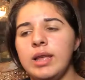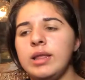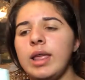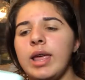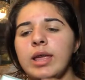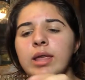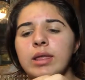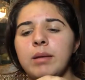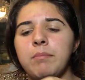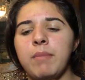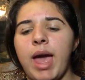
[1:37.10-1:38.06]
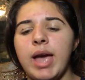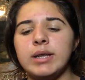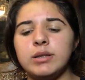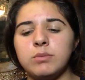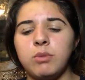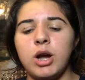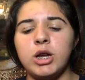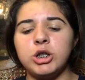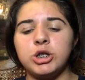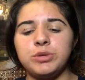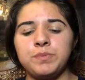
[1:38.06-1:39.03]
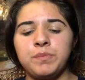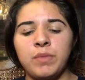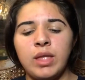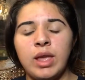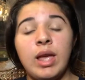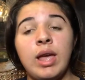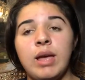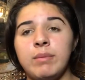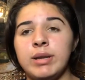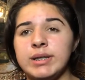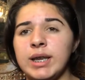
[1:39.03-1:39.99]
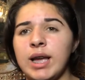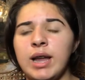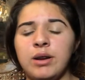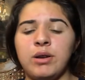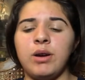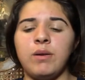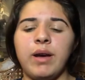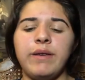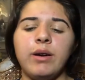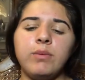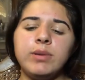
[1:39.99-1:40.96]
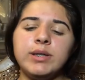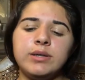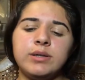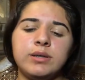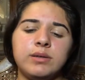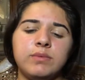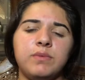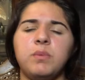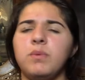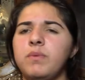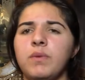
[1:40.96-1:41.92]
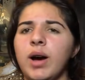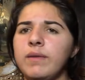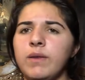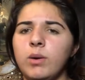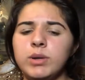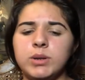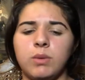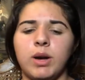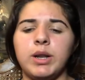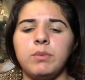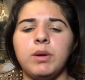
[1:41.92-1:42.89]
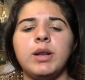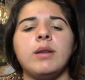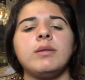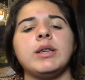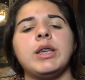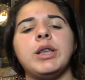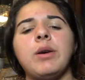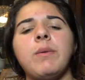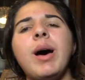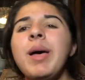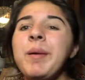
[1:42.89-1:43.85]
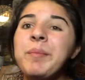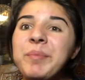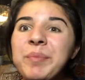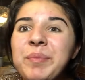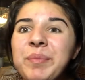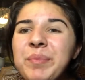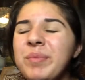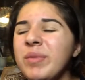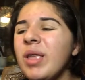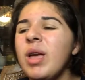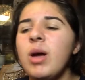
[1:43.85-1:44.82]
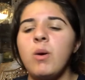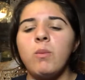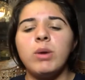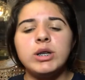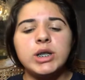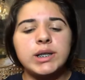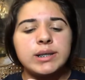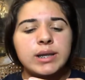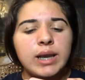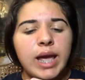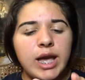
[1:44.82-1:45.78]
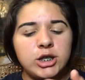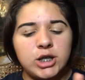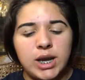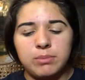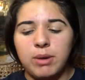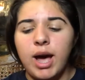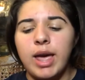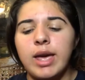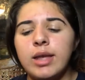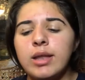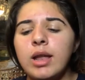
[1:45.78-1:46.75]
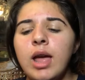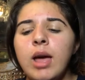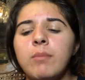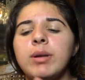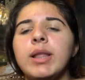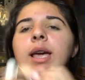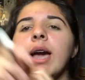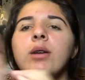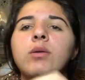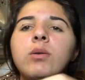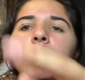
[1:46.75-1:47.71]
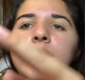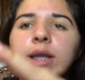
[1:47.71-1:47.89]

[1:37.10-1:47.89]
like the mask brush because like, I don't know. I always, I've always wanted one. And I was like, you know what? Hmm. We're just going to hashtag buy it. But like, I don't know what